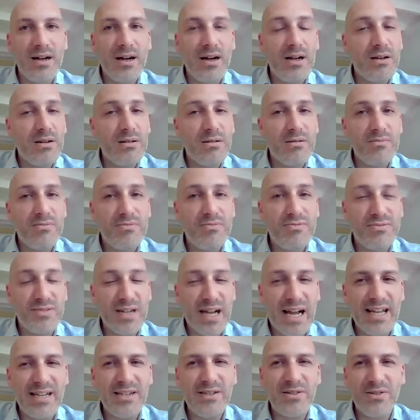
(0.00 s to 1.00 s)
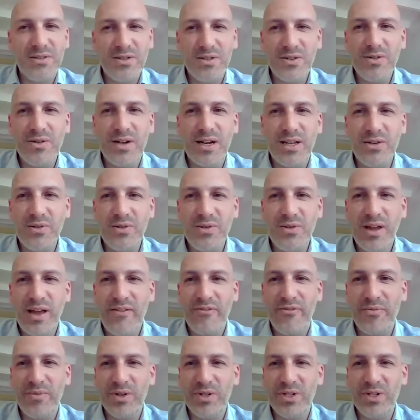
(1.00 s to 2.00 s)
I don't know. I don't
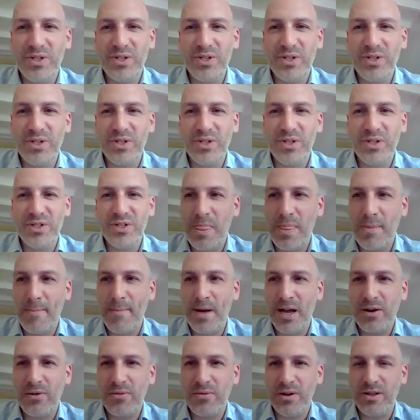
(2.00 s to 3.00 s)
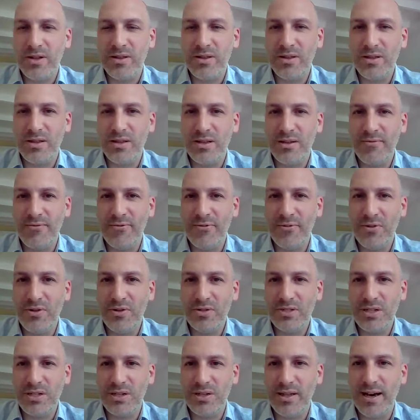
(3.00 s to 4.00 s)
have much background
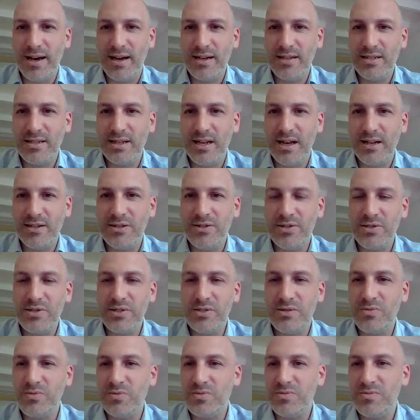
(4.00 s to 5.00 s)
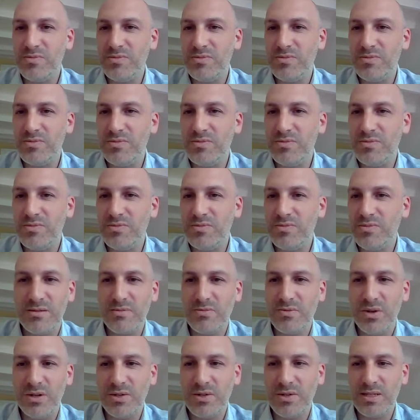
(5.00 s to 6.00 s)
info on that. I just
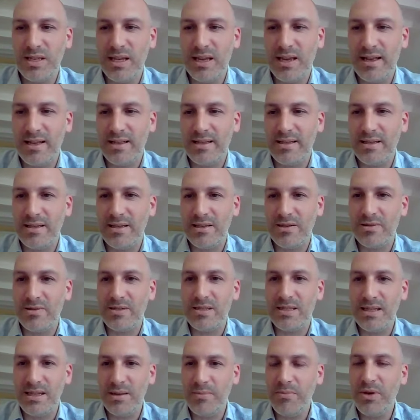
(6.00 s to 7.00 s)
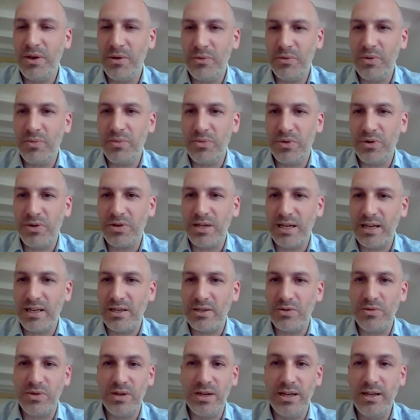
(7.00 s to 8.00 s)
want to say that the CDP reporting
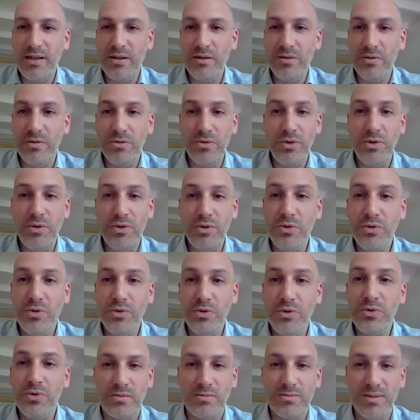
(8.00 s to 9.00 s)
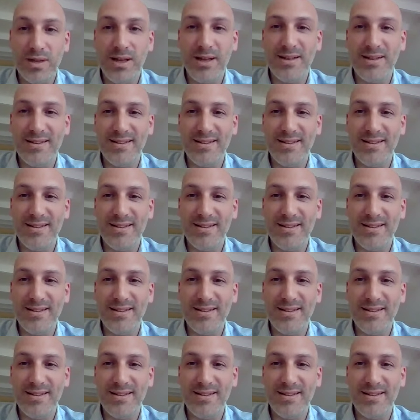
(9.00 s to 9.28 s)
is really neutral